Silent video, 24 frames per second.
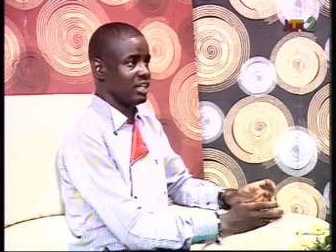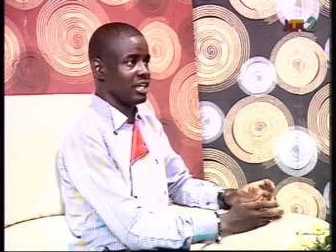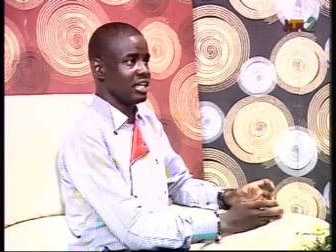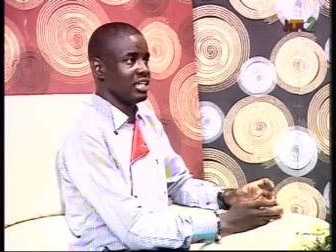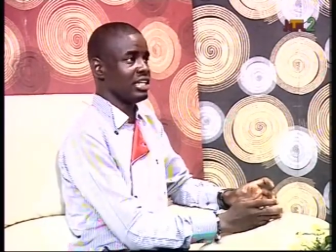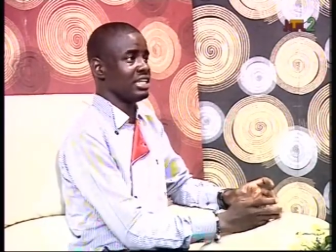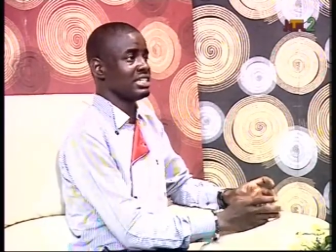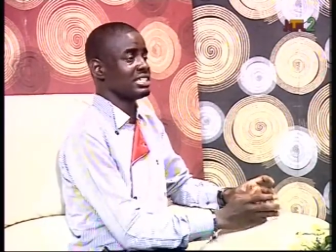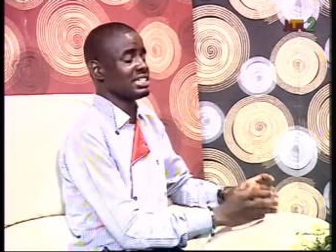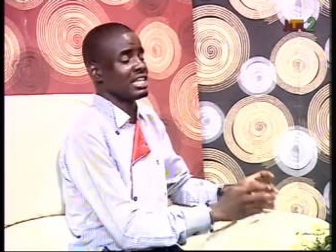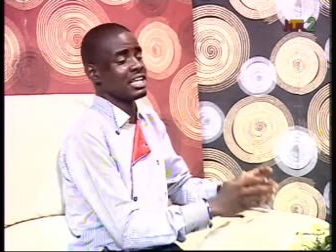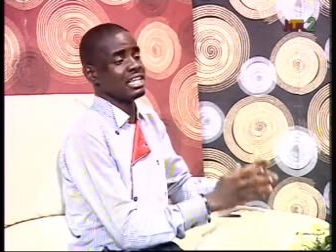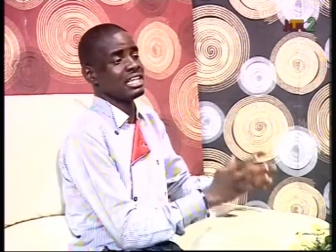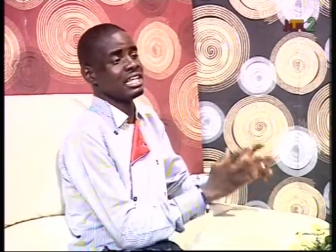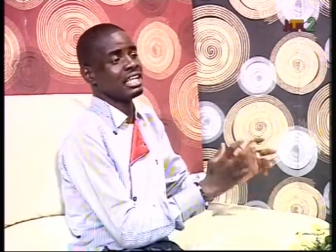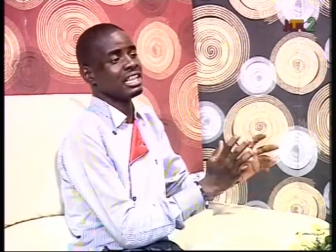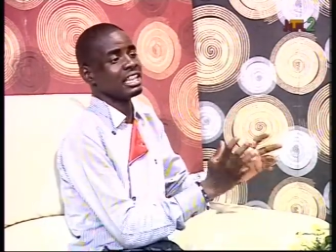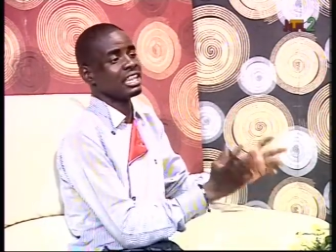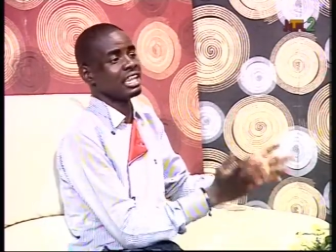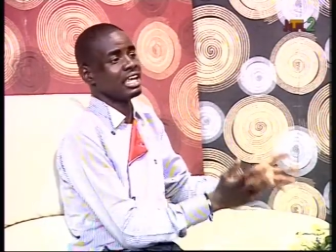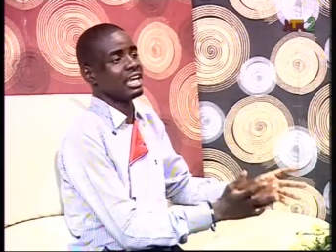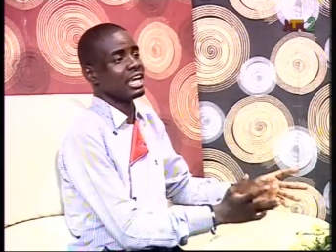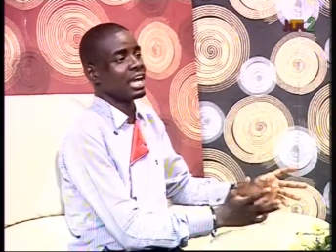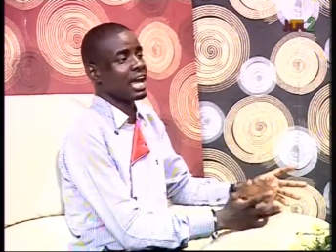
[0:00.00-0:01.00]
They instantly
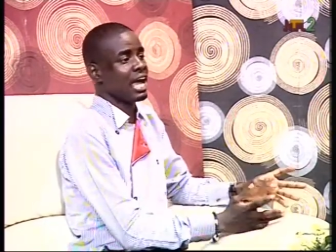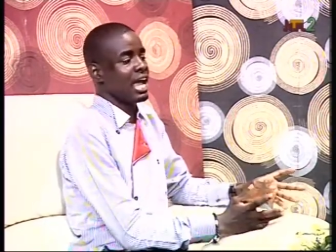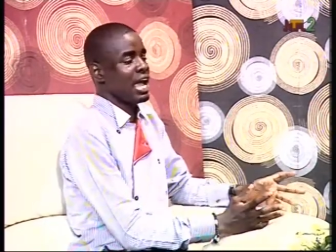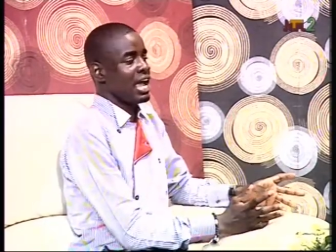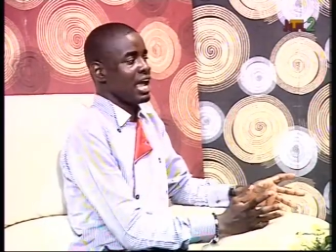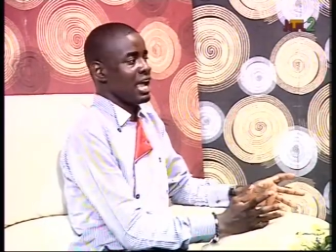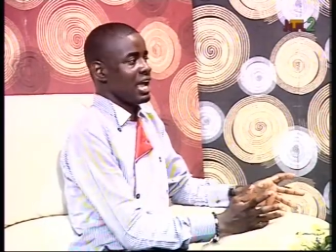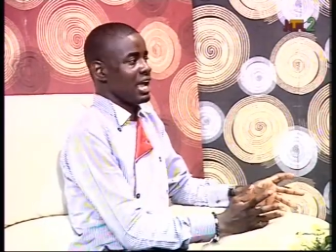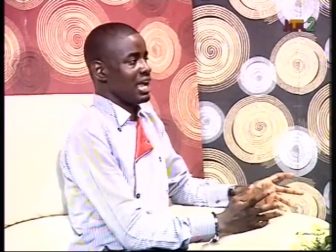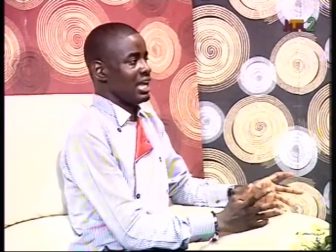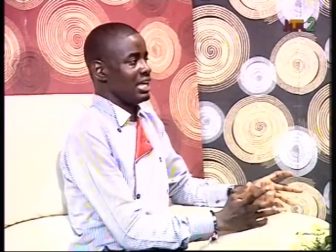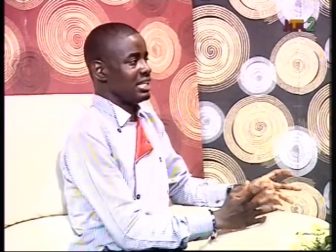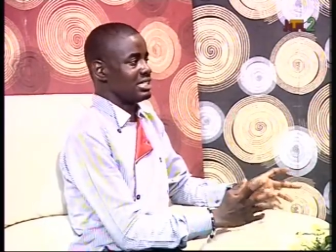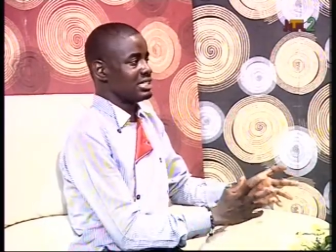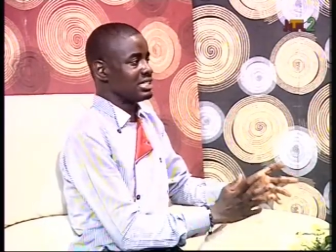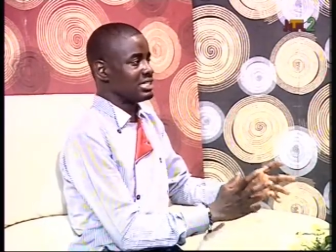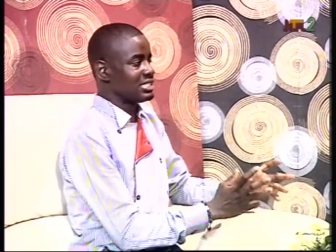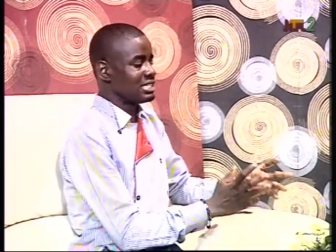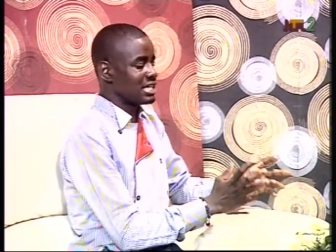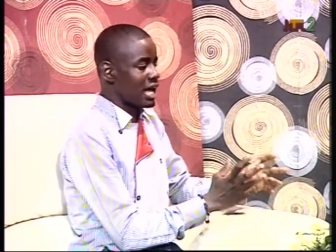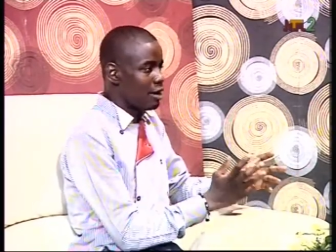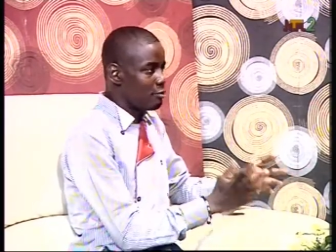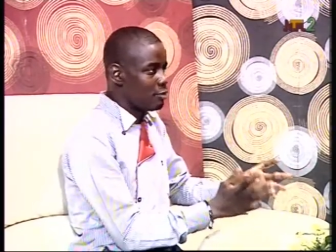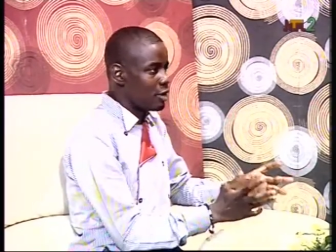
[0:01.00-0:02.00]
think
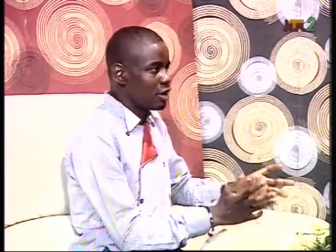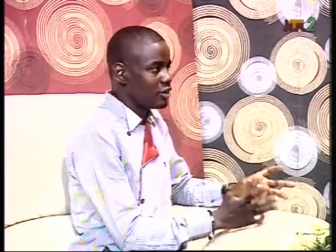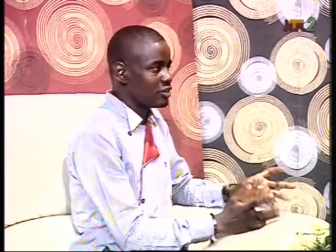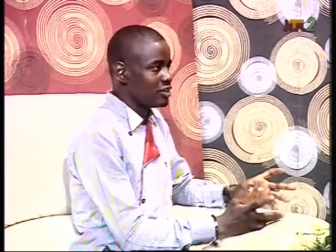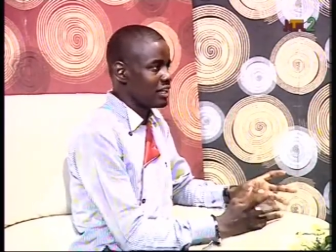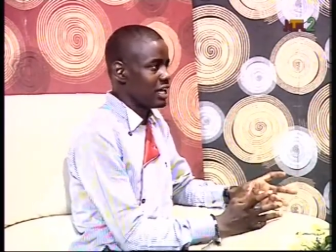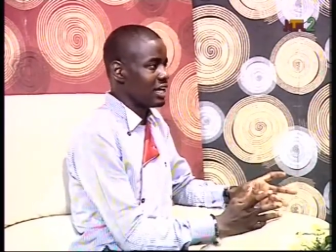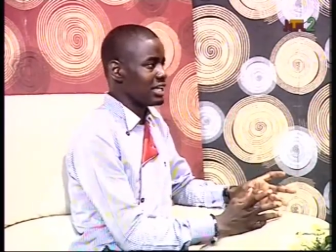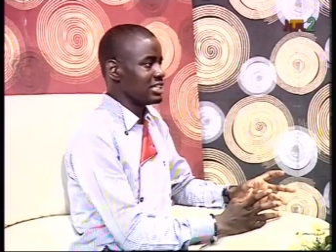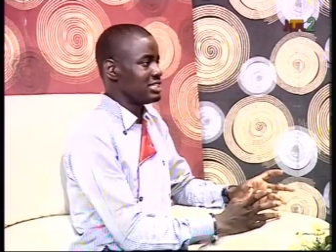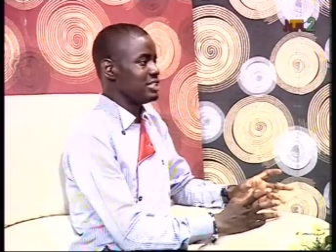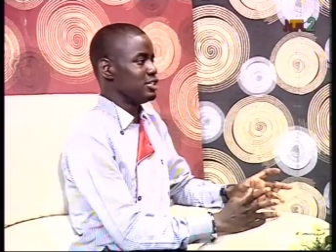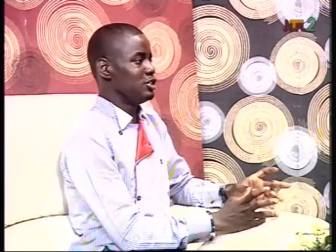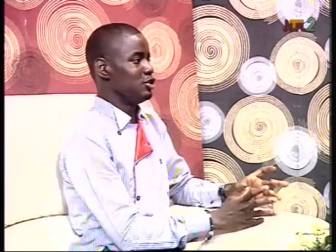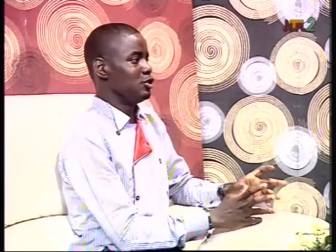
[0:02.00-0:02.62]
it's about that.